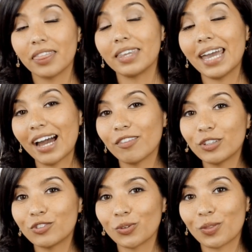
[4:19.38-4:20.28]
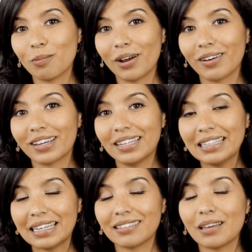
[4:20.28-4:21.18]
The average North
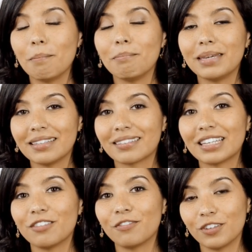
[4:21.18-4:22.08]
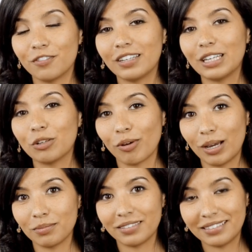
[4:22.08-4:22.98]
American gets a measly 15
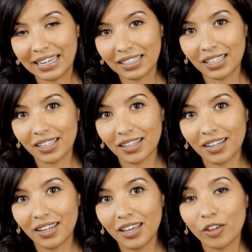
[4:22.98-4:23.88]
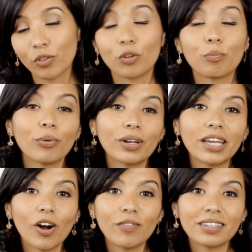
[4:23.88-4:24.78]
grams daily. So it's
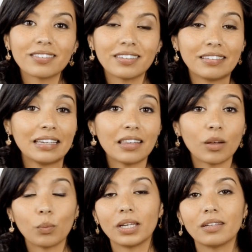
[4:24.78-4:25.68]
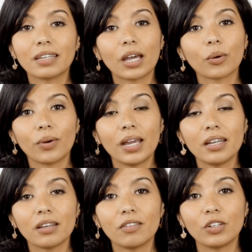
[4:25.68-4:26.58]
pretty obvious to see that we need to get
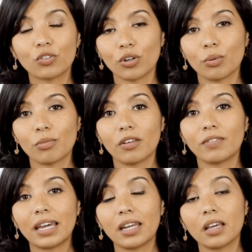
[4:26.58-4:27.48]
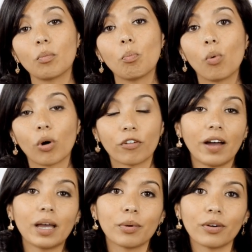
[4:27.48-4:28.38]
creative in terms of getting more
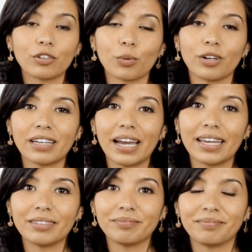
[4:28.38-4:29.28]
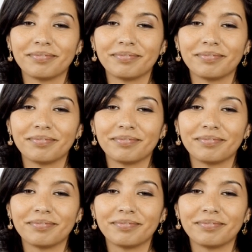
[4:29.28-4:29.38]
fiber into our diet.